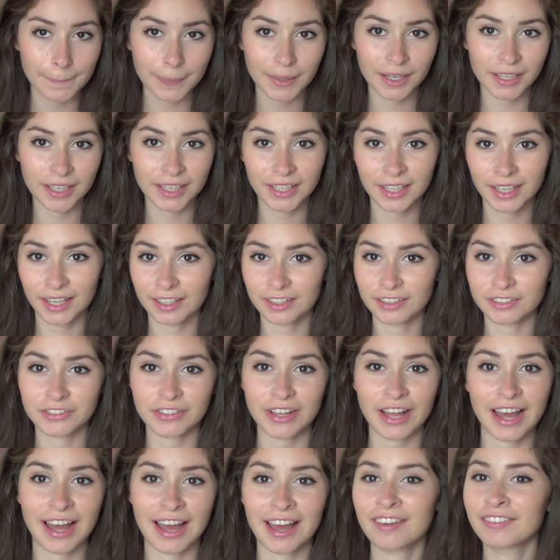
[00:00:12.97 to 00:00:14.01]
but I just
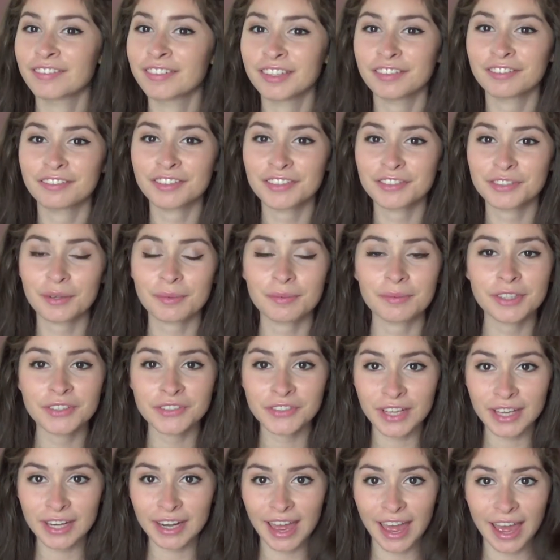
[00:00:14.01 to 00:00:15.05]
haven't for some
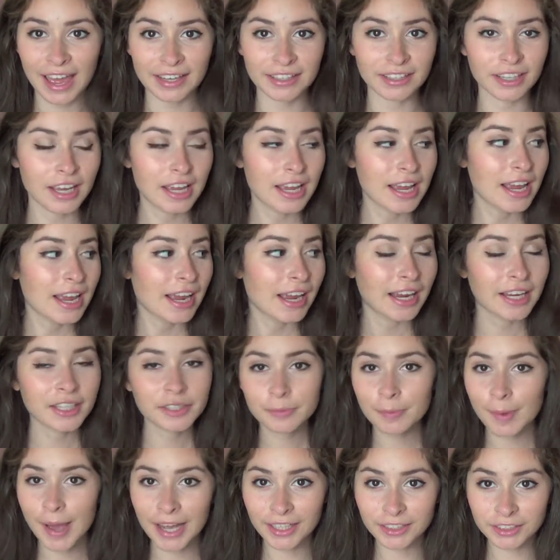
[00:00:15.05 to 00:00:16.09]
reason, and
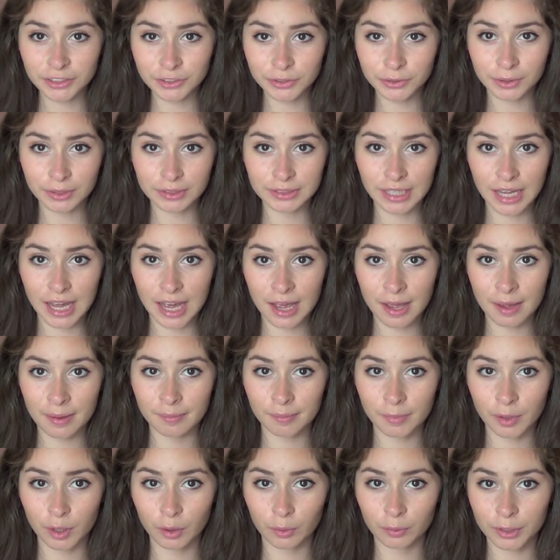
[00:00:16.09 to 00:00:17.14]
it's back to school time,